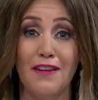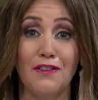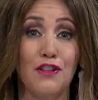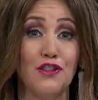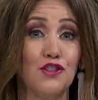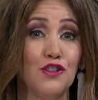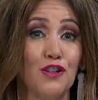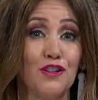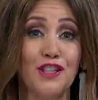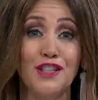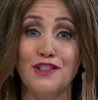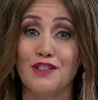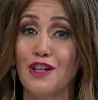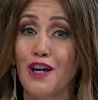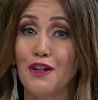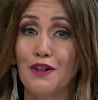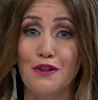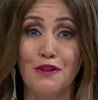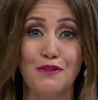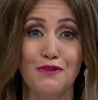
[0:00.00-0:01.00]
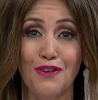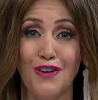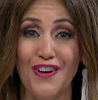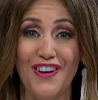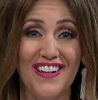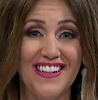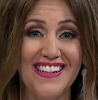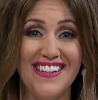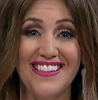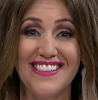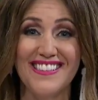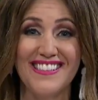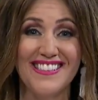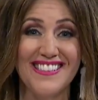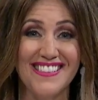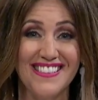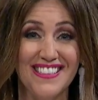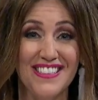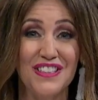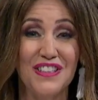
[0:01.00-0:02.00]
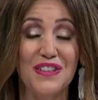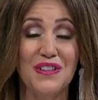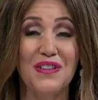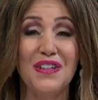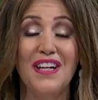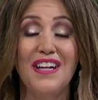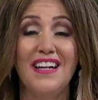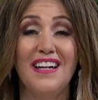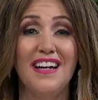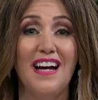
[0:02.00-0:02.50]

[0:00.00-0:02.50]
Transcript: And the journey's not over. He is still,